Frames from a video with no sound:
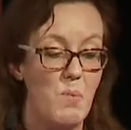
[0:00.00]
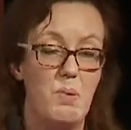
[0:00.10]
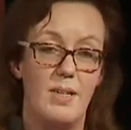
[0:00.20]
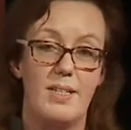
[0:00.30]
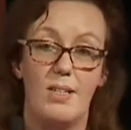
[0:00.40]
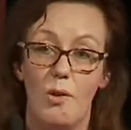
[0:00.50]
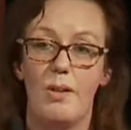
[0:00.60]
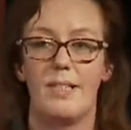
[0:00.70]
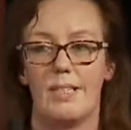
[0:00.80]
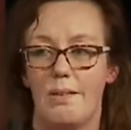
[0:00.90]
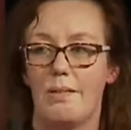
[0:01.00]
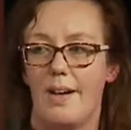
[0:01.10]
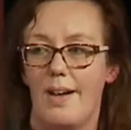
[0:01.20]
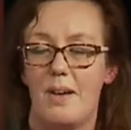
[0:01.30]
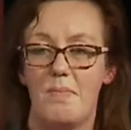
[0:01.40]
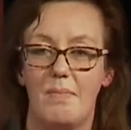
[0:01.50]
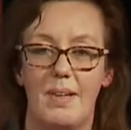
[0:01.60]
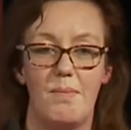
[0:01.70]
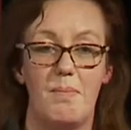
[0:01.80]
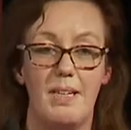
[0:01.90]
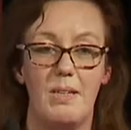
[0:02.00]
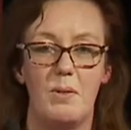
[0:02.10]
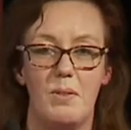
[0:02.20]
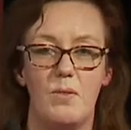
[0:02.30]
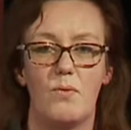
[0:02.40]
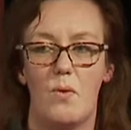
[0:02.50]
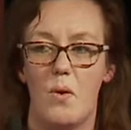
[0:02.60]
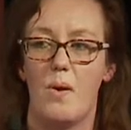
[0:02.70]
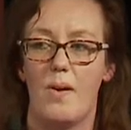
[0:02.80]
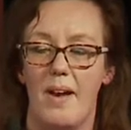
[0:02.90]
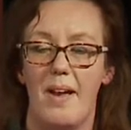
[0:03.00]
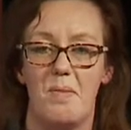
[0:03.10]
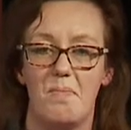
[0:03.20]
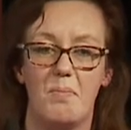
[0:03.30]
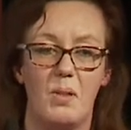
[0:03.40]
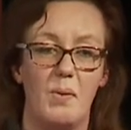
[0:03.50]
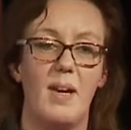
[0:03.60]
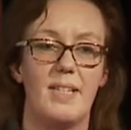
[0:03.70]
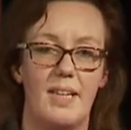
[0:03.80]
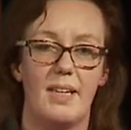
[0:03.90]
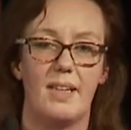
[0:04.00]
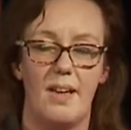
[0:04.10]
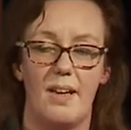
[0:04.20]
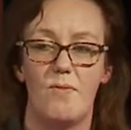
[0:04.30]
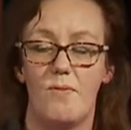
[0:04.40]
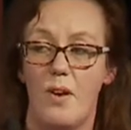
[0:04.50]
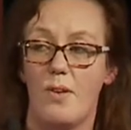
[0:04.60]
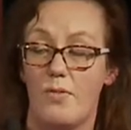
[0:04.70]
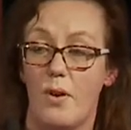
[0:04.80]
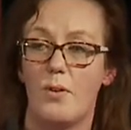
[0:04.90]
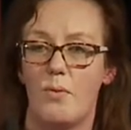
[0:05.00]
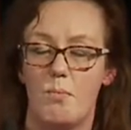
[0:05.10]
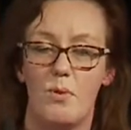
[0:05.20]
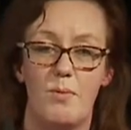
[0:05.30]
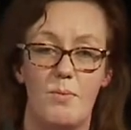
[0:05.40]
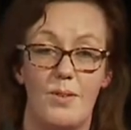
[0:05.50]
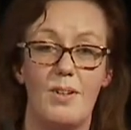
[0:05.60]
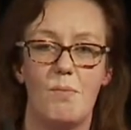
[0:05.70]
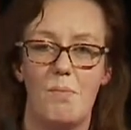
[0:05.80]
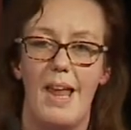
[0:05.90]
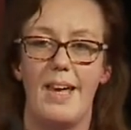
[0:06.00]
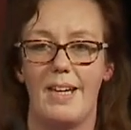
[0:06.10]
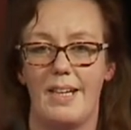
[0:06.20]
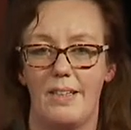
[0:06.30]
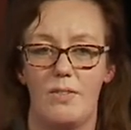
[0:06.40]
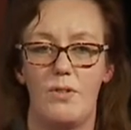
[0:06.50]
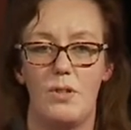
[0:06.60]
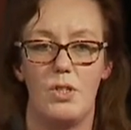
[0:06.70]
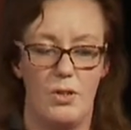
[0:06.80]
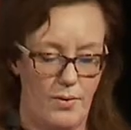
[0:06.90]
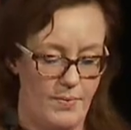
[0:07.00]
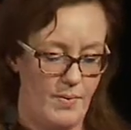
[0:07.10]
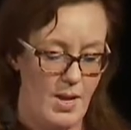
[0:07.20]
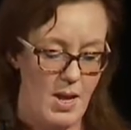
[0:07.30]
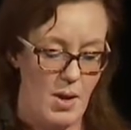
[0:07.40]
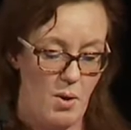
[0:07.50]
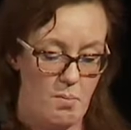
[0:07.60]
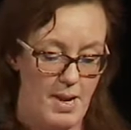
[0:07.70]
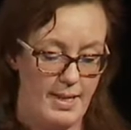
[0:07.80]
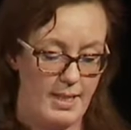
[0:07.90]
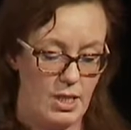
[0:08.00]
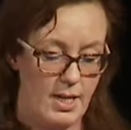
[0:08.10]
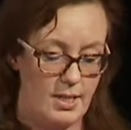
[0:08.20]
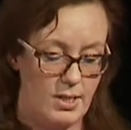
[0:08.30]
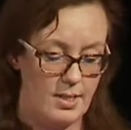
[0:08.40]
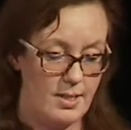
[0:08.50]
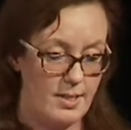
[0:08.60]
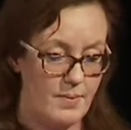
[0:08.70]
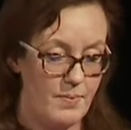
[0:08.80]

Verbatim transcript: But it also um, can be used for um, creating uh, uh further improvements or even planning in the future or planning changes.